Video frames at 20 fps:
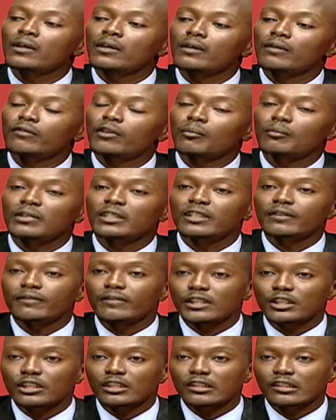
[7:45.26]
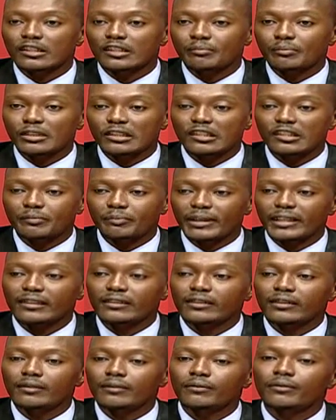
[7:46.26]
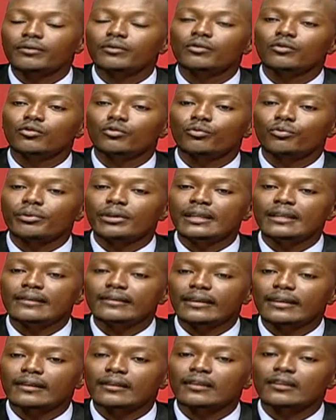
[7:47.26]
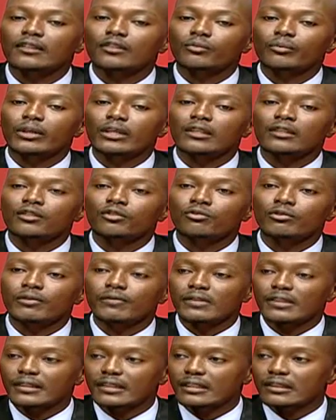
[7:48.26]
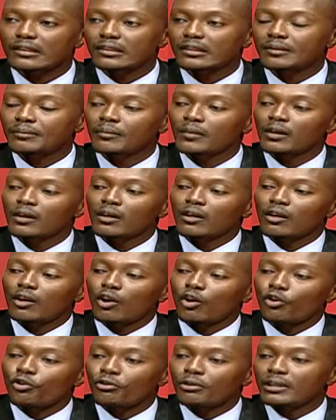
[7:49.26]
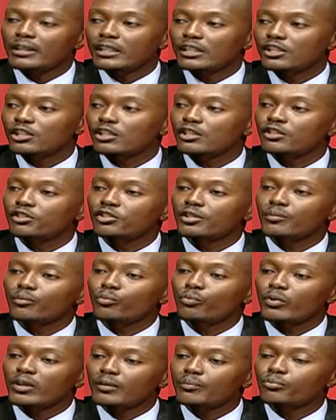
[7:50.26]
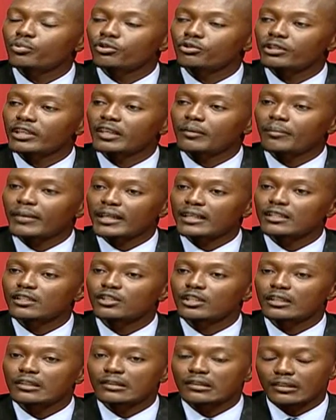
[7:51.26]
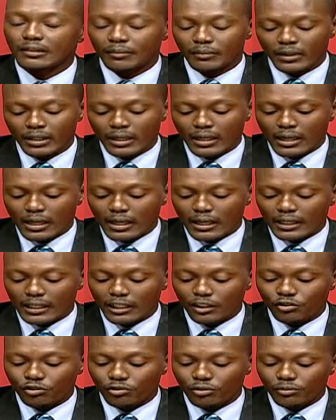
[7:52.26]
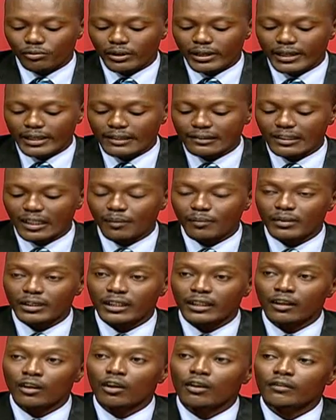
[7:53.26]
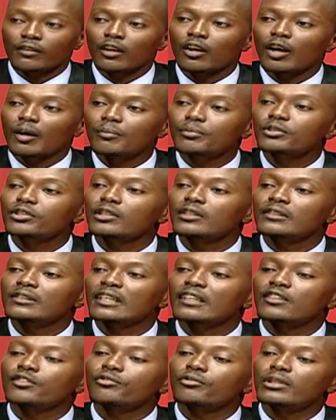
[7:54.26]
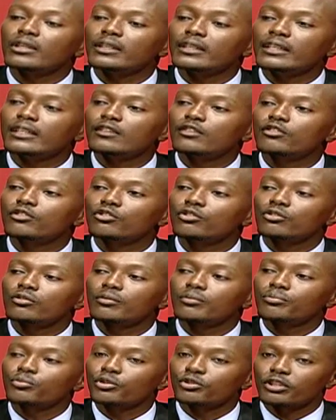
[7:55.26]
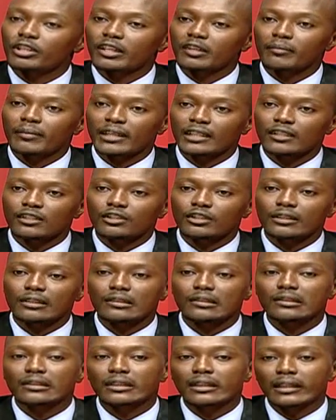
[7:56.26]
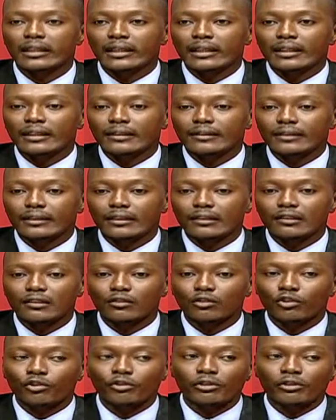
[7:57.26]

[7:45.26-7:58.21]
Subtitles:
From the division's perspective, we intend as well to revisit our relationship with project managers. And actually, we are examining other options as it relates to project managers, since our